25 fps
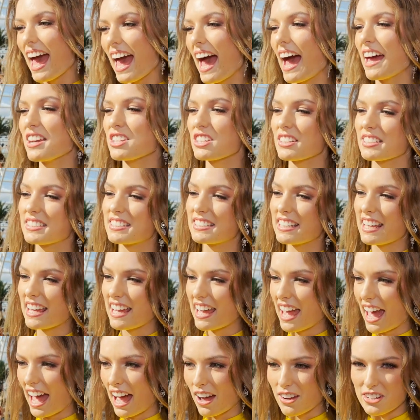and just
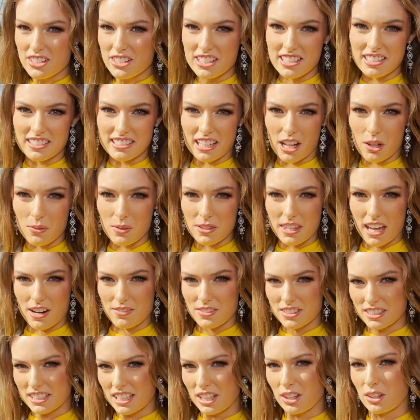see how she dealt with
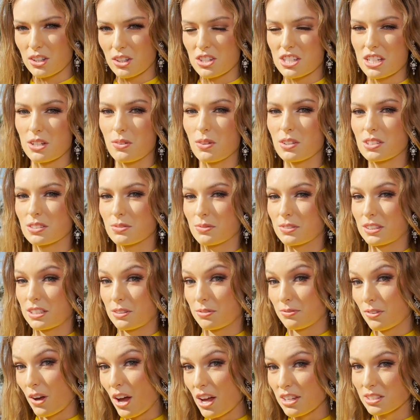everything, because she was
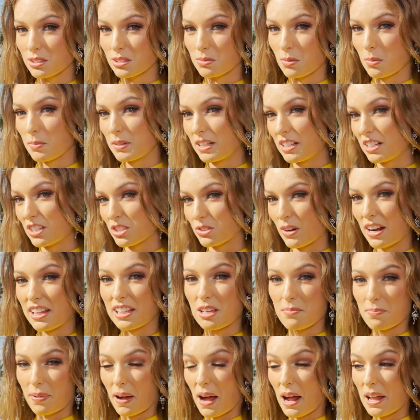the first woman in
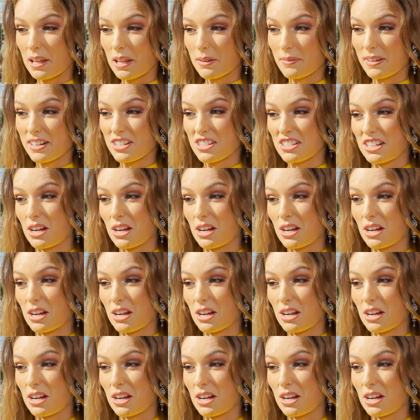Australian Parliament.